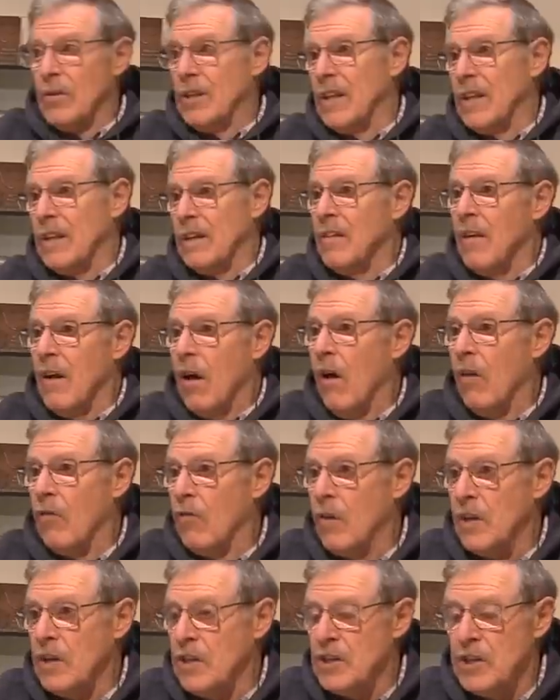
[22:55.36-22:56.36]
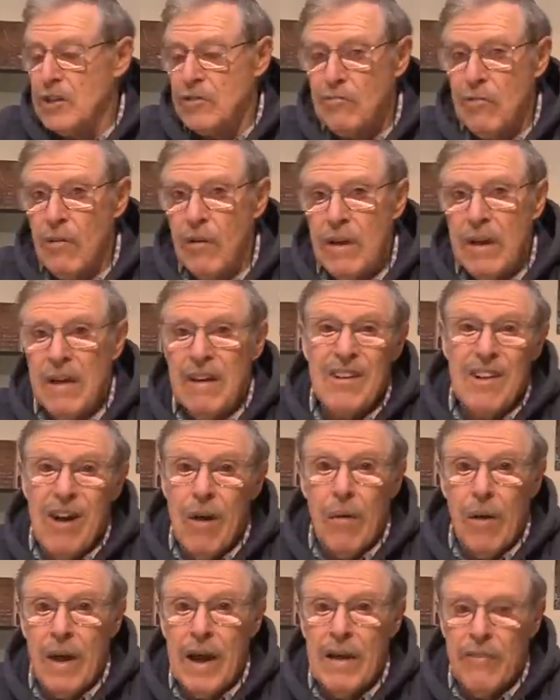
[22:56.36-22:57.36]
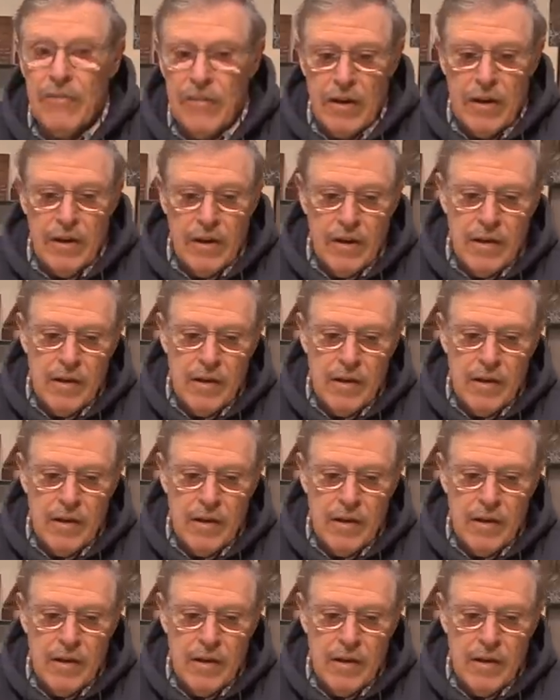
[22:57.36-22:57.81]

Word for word: think I've got it just right. No, I haven't.